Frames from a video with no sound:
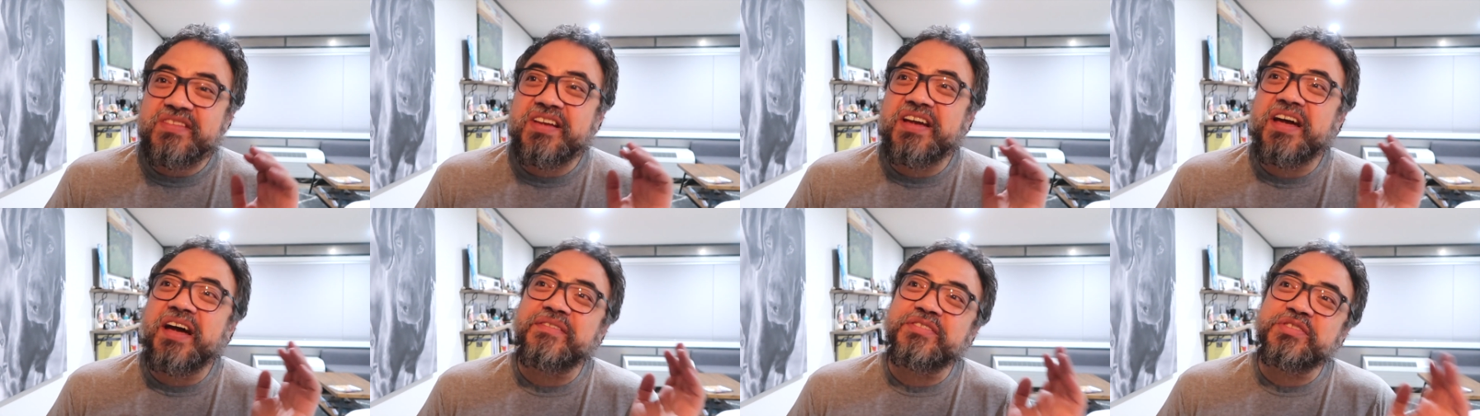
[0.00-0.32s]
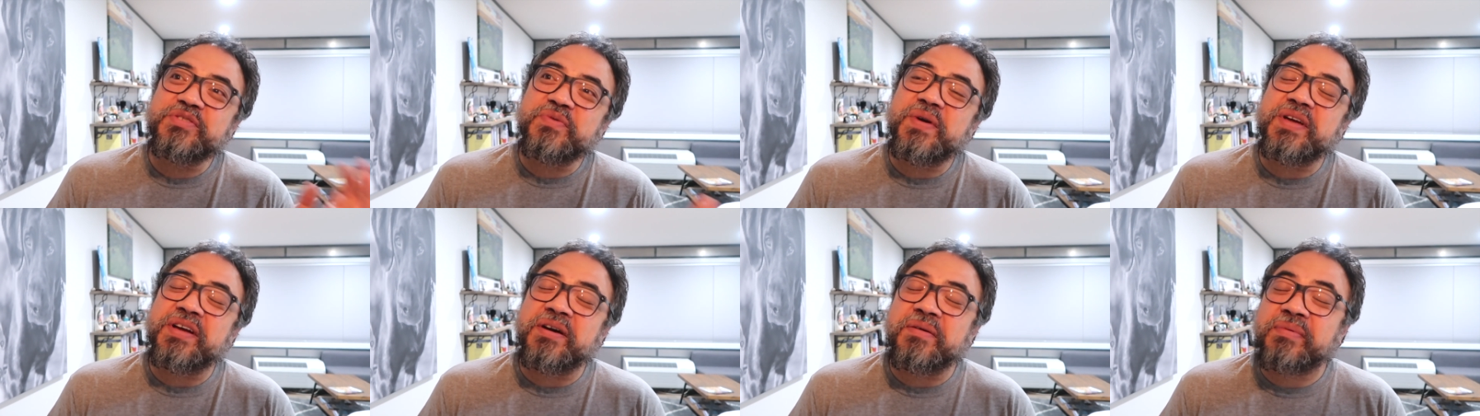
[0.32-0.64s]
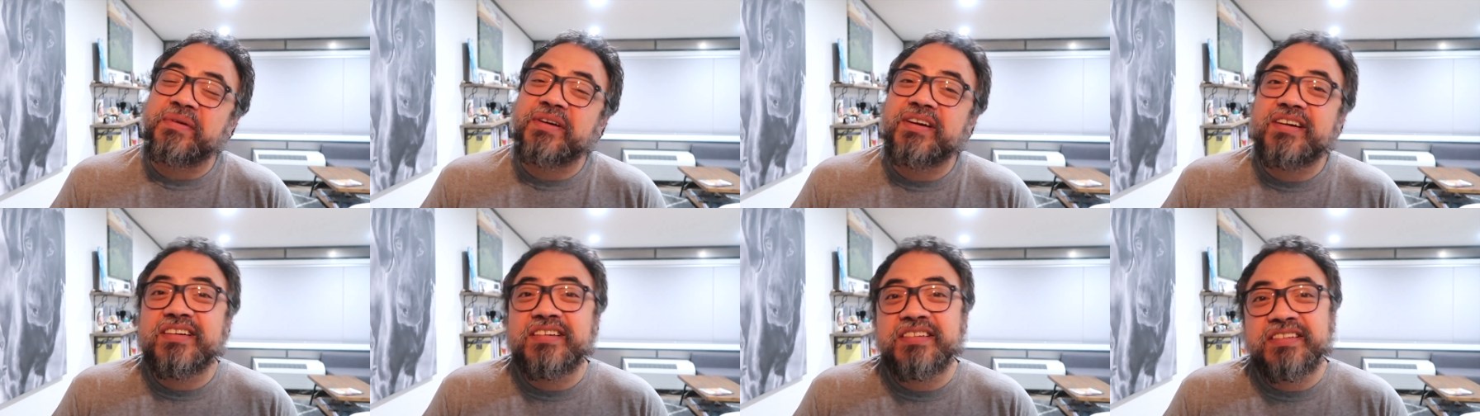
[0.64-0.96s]
Having to wake
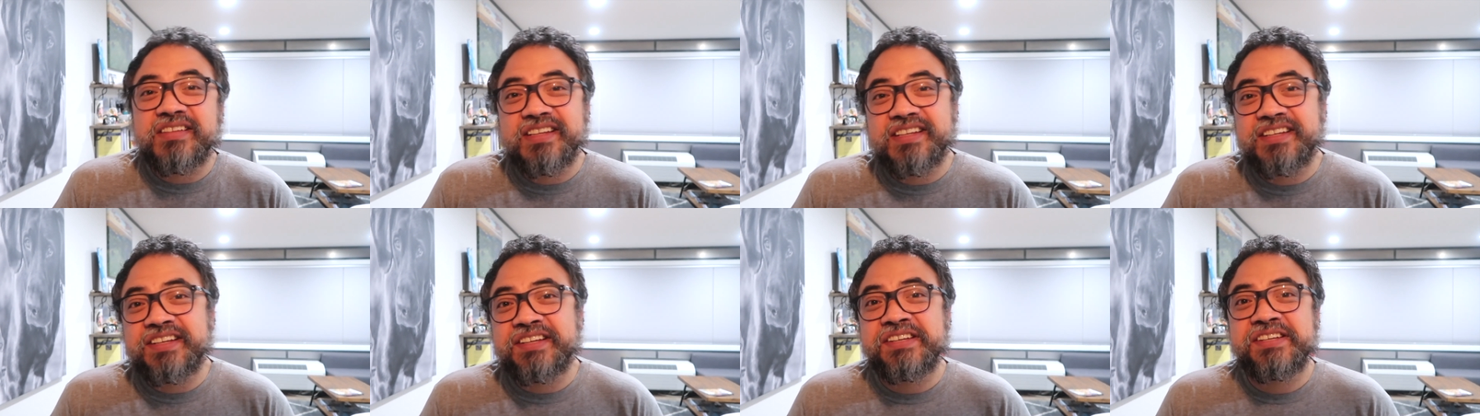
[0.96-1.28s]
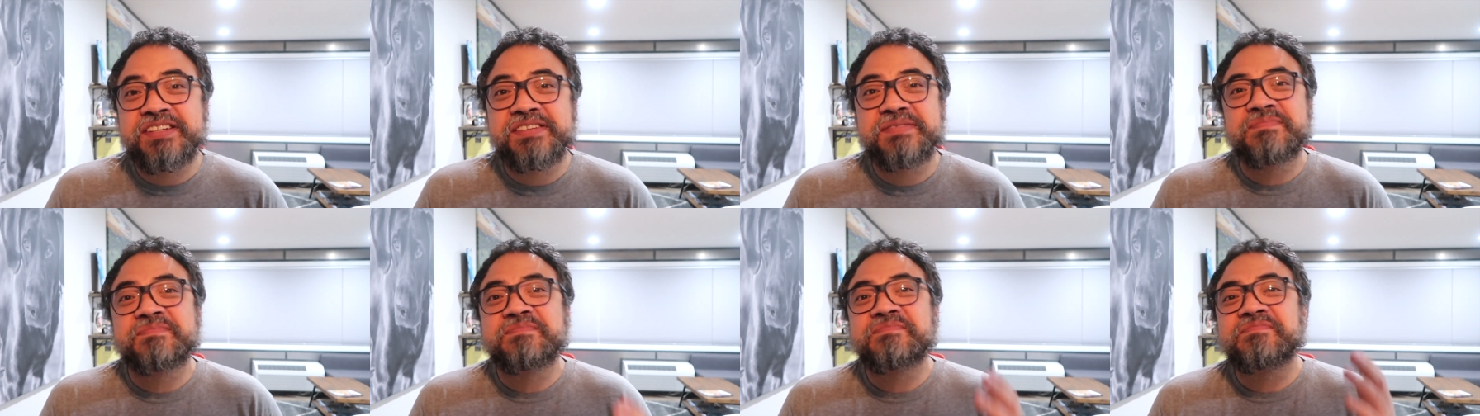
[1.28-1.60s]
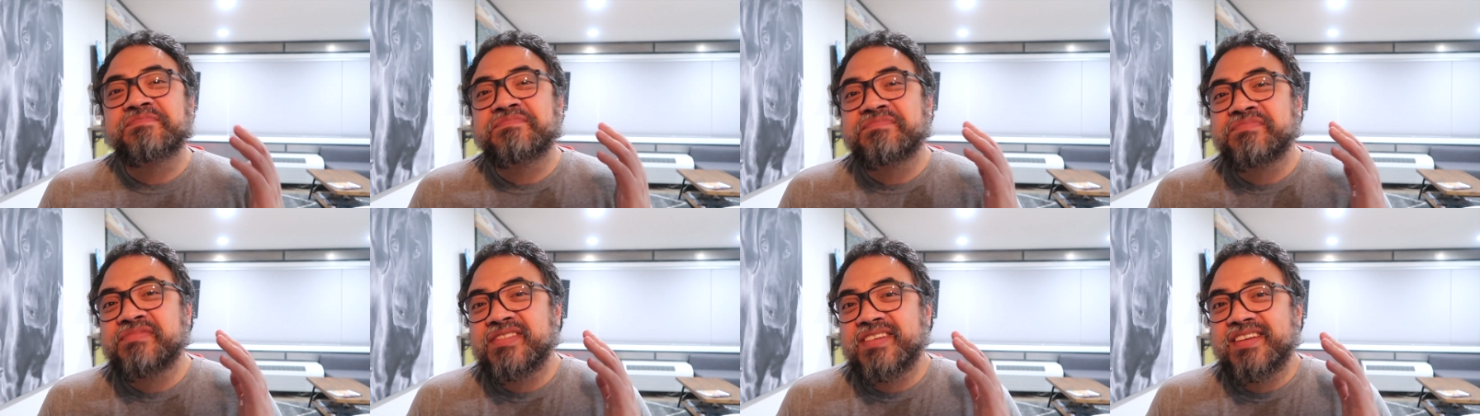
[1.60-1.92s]
up early,
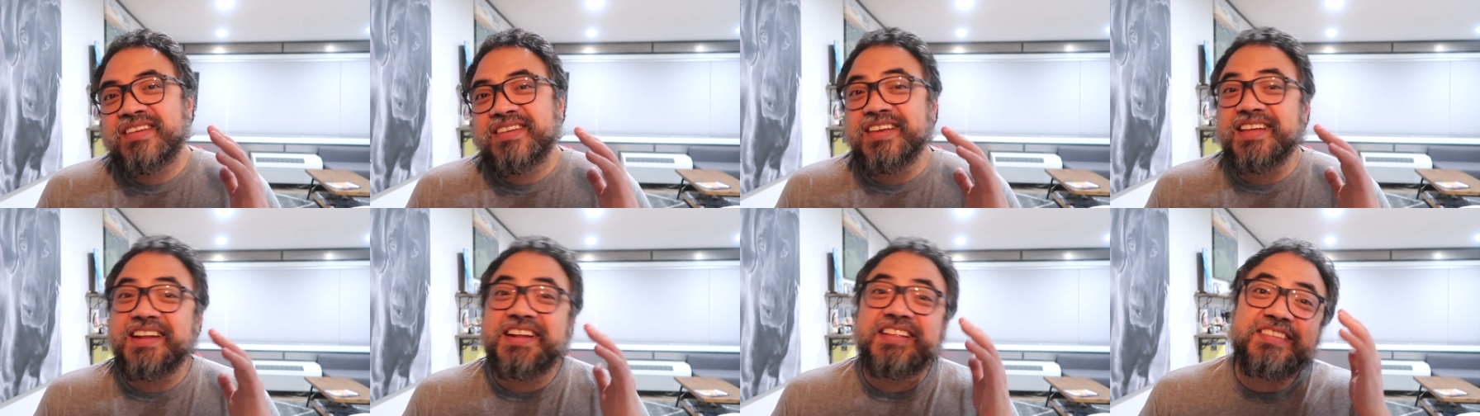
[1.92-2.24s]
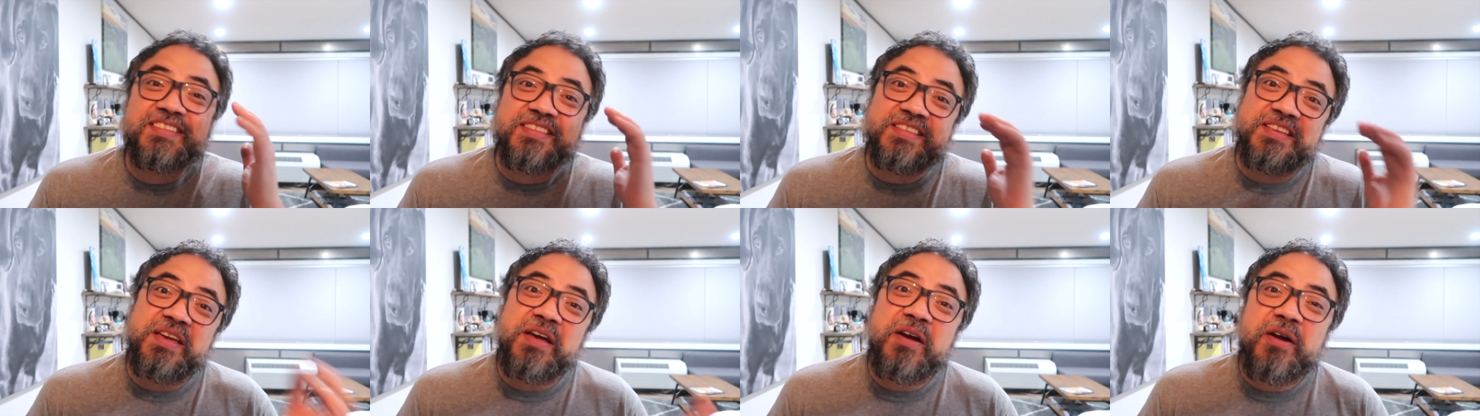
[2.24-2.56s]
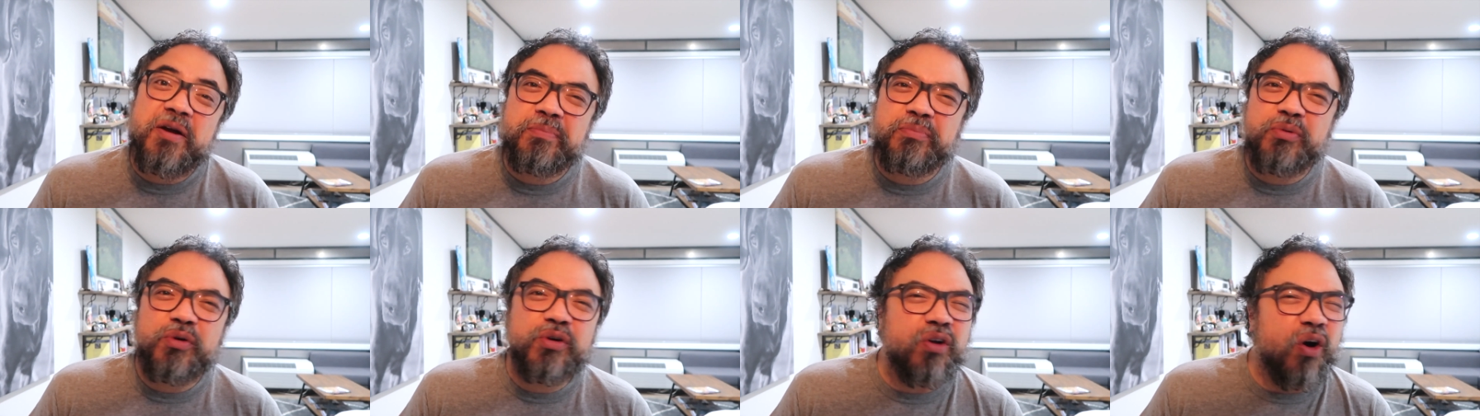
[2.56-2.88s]
get into the
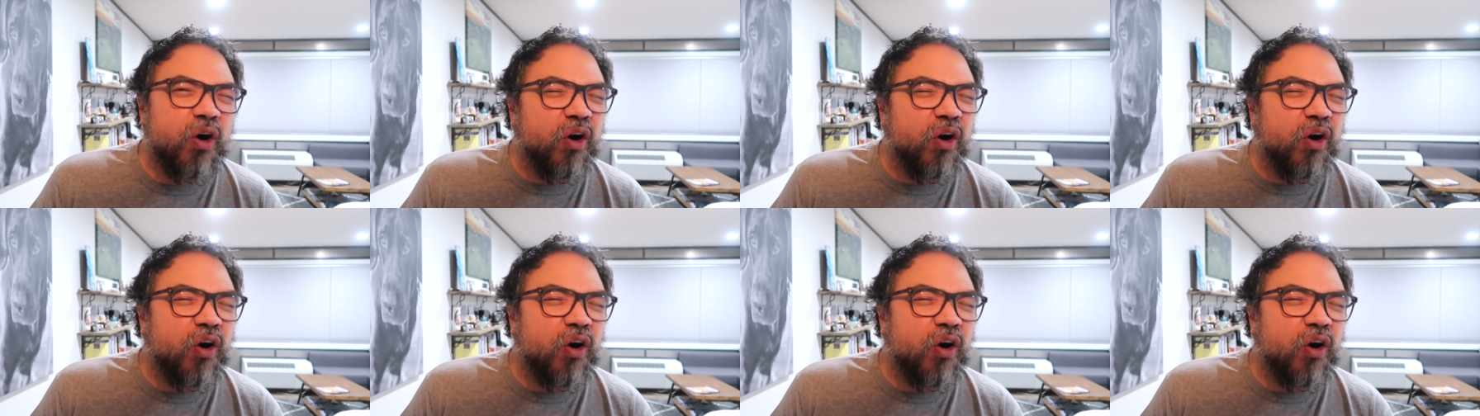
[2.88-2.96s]
airport,